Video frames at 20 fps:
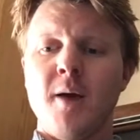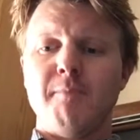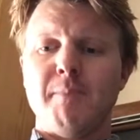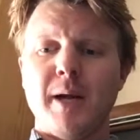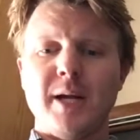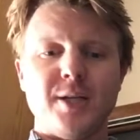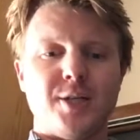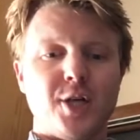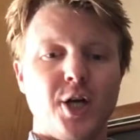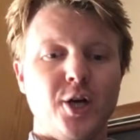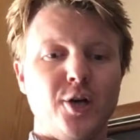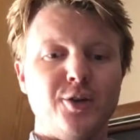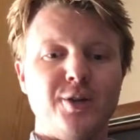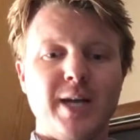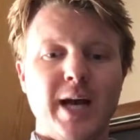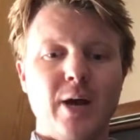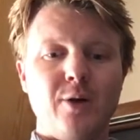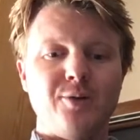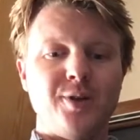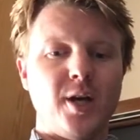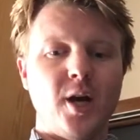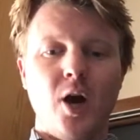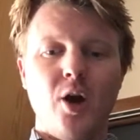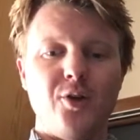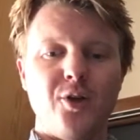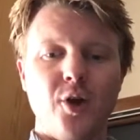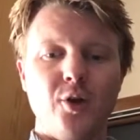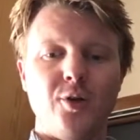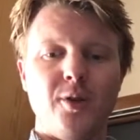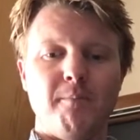But it turned out that
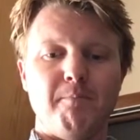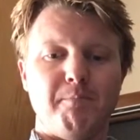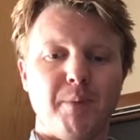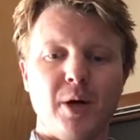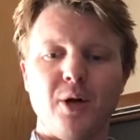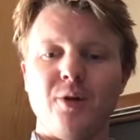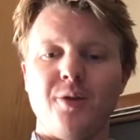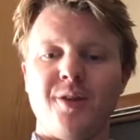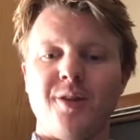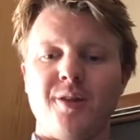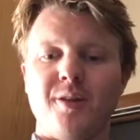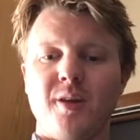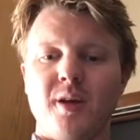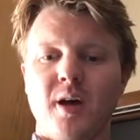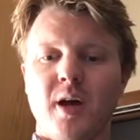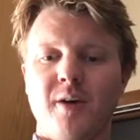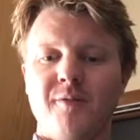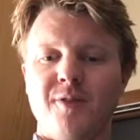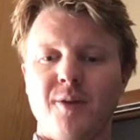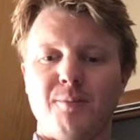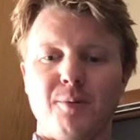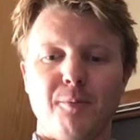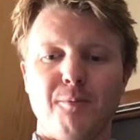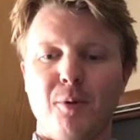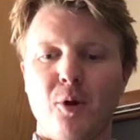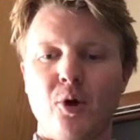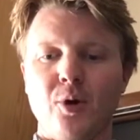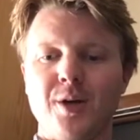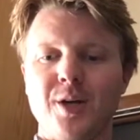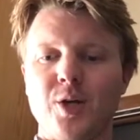although the birth of the
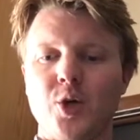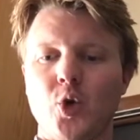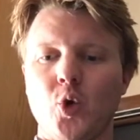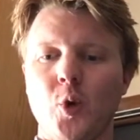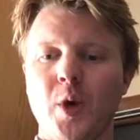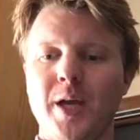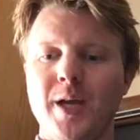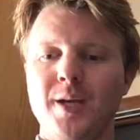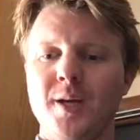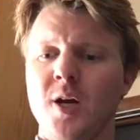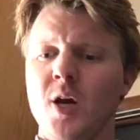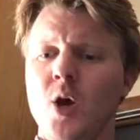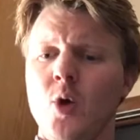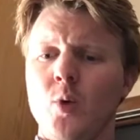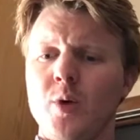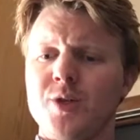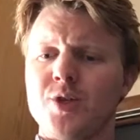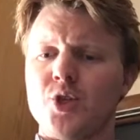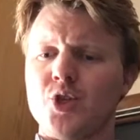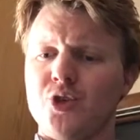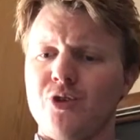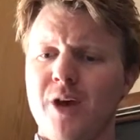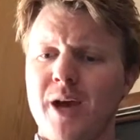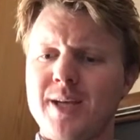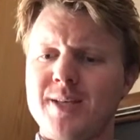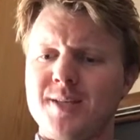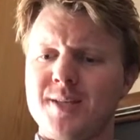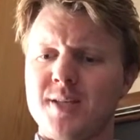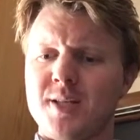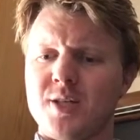purported queen was
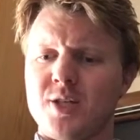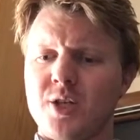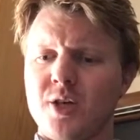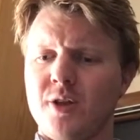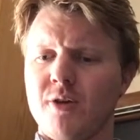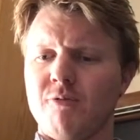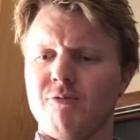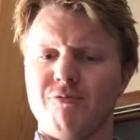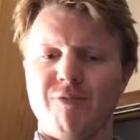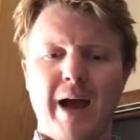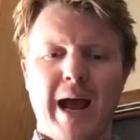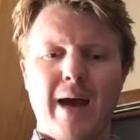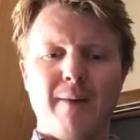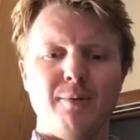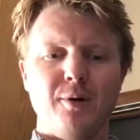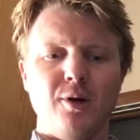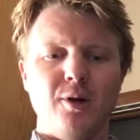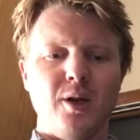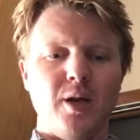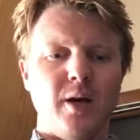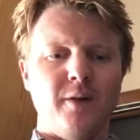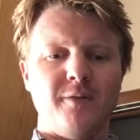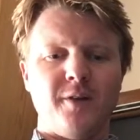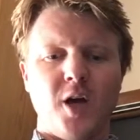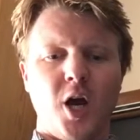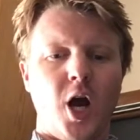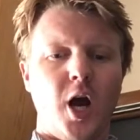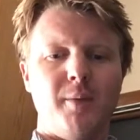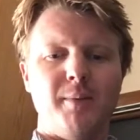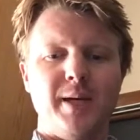traced to the rabble of
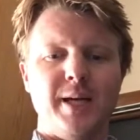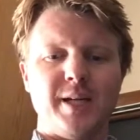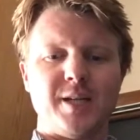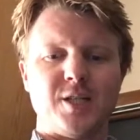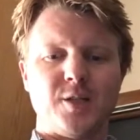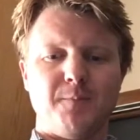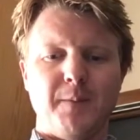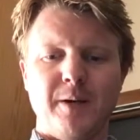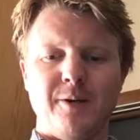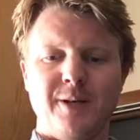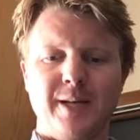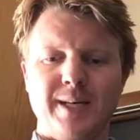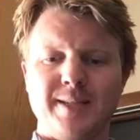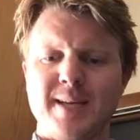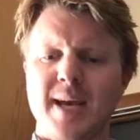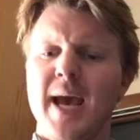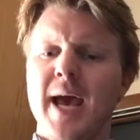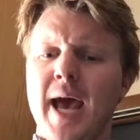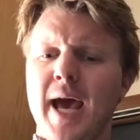common experience,